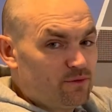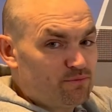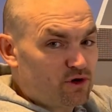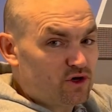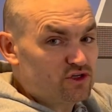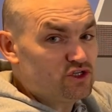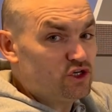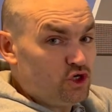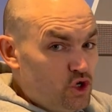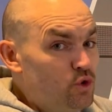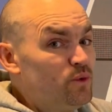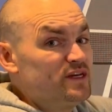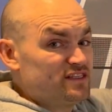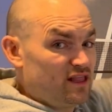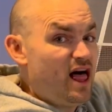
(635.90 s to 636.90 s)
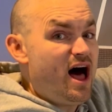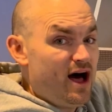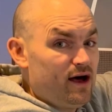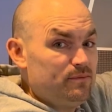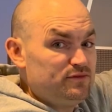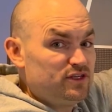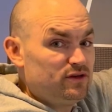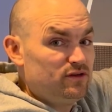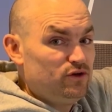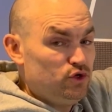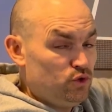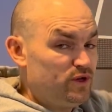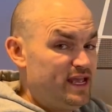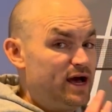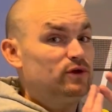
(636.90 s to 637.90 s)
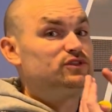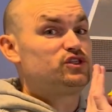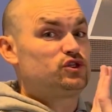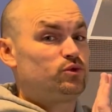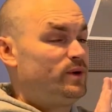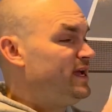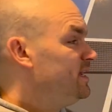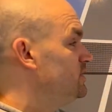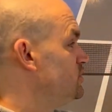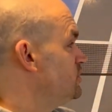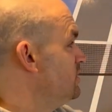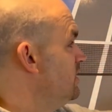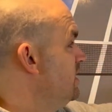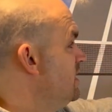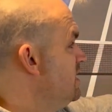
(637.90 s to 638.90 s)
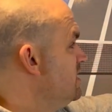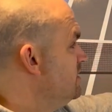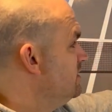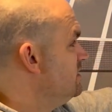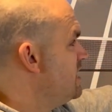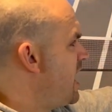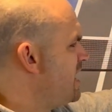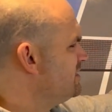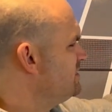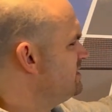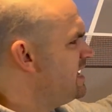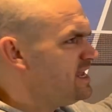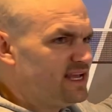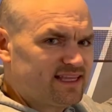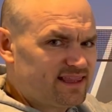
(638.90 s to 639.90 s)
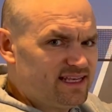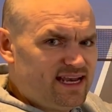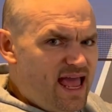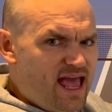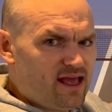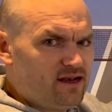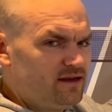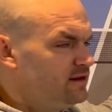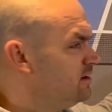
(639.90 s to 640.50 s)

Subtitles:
person who was lobbed, who yelled switch, not staying at the net,